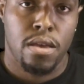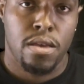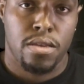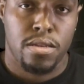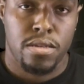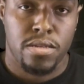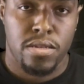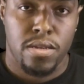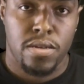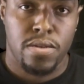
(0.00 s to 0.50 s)

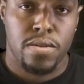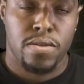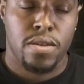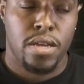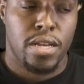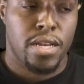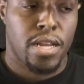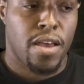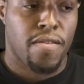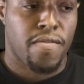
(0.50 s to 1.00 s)
you know.
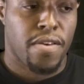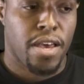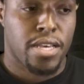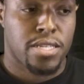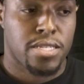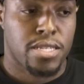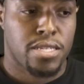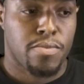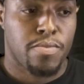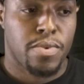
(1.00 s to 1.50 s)
And I've
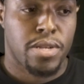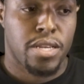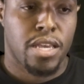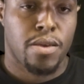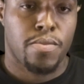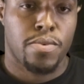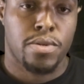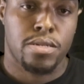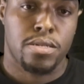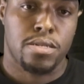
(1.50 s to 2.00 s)
actually been
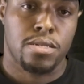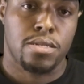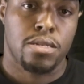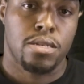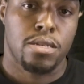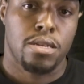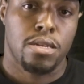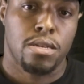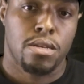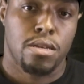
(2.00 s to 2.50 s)
able to
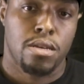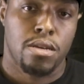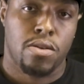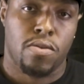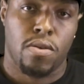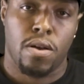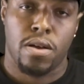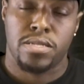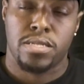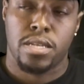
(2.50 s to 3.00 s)

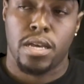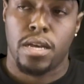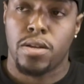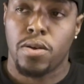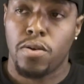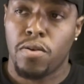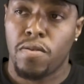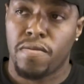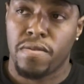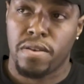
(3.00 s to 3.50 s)
cross that
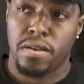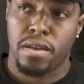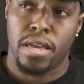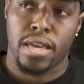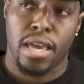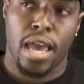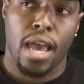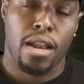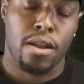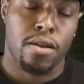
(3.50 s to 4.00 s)
over
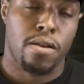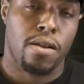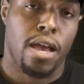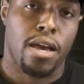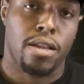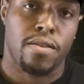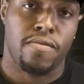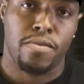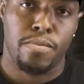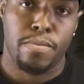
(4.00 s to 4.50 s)
and got her
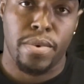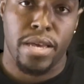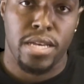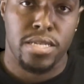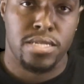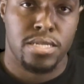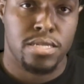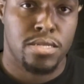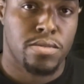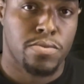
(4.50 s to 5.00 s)
out of a
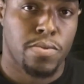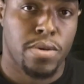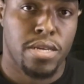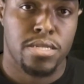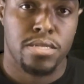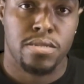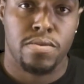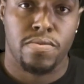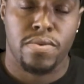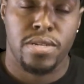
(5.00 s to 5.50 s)
bad
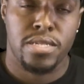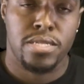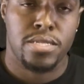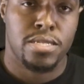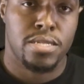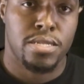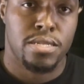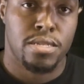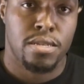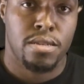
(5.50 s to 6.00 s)
situation
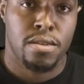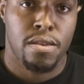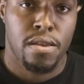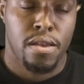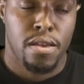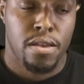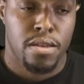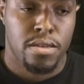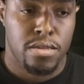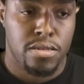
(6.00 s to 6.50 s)
recently,
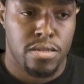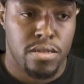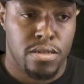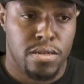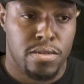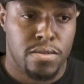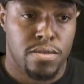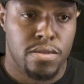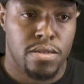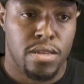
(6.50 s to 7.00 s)
you
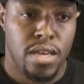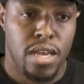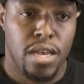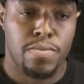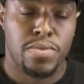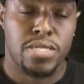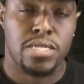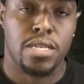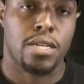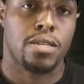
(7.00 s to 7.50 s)
know. Now
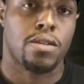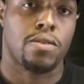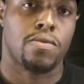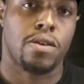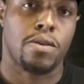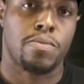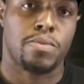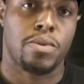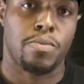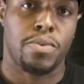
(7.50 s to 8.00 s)
I'm setting her
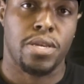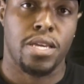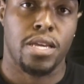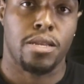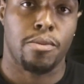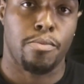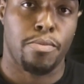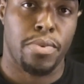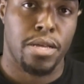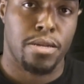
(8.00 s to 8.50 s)
up to be
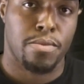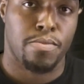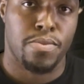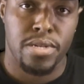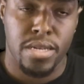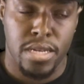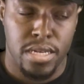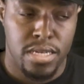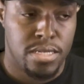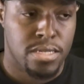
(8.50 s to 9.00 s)
in a better
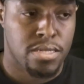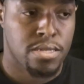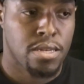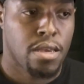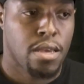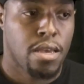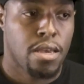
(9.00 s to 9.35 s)
place,